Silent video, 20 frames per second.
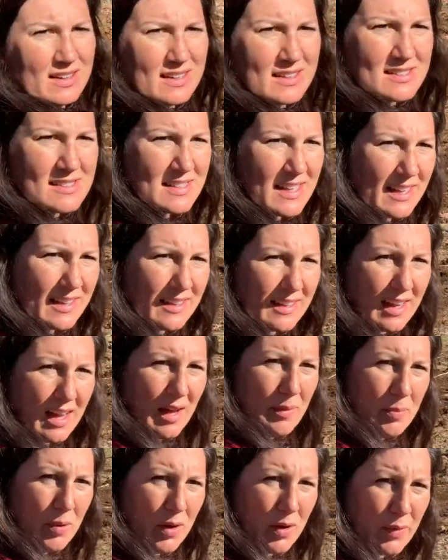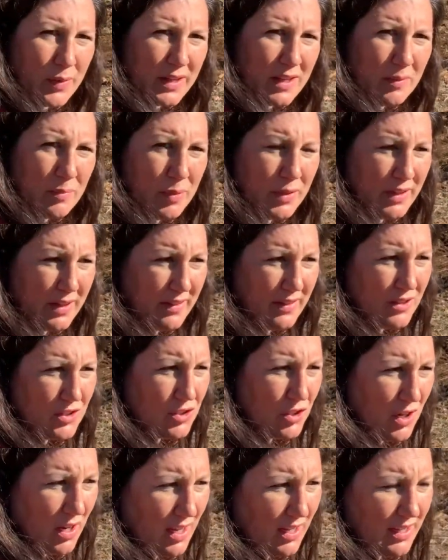is getting up, we can put in the
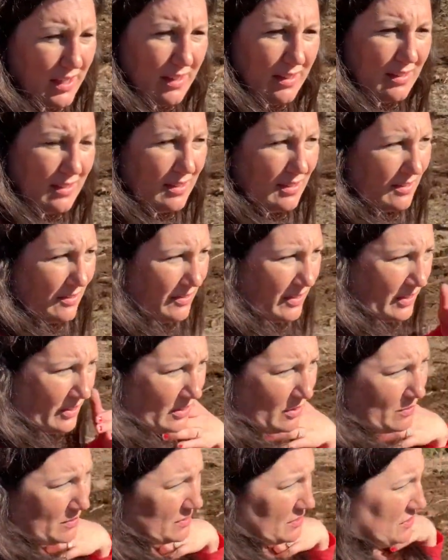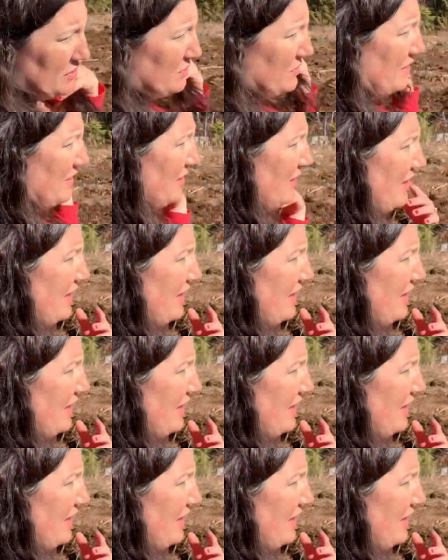truck and figure out what to do with it